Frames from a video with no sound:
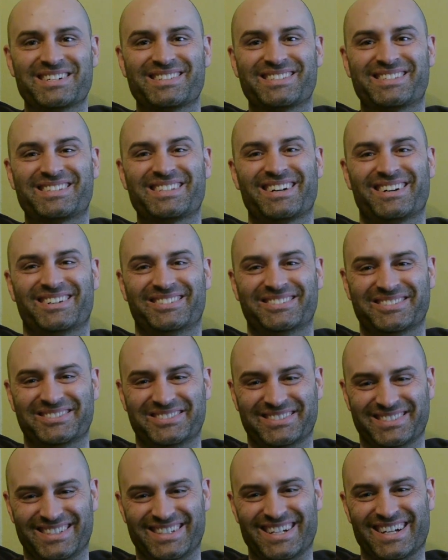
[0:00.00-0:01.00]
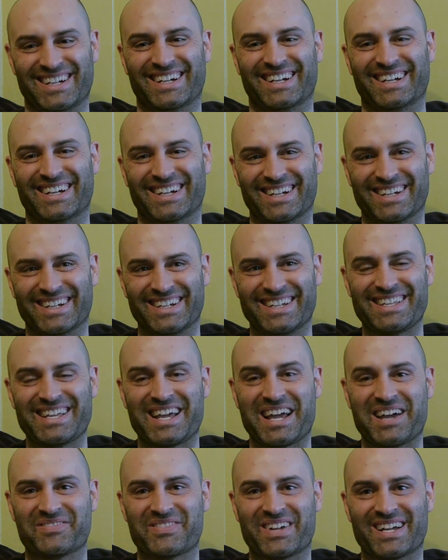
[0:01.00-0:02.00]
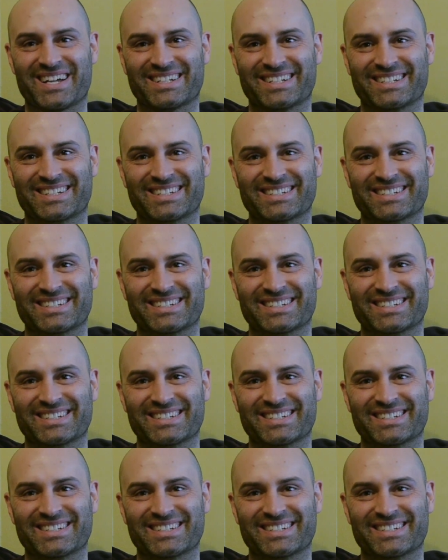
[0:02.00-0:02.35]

So, yeah, man,